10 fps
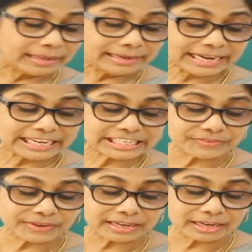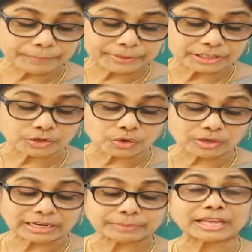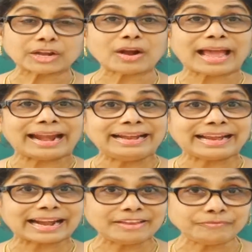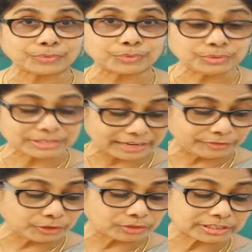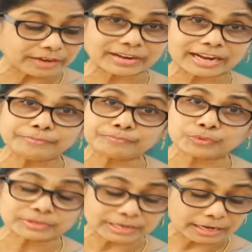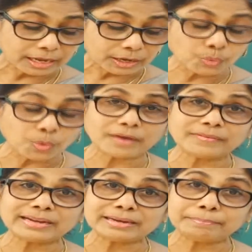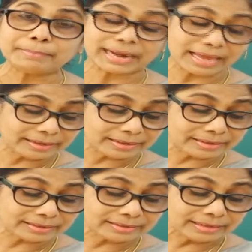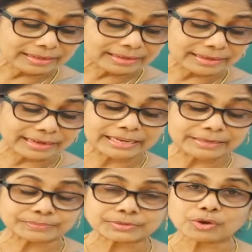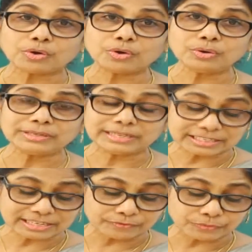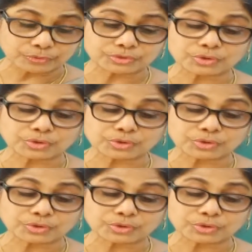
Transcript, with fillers: Ladies finger, bitter gourd drum, they are all unripe fruits and we also have ripe fruits and guava, banana, grapes, all these are fruits.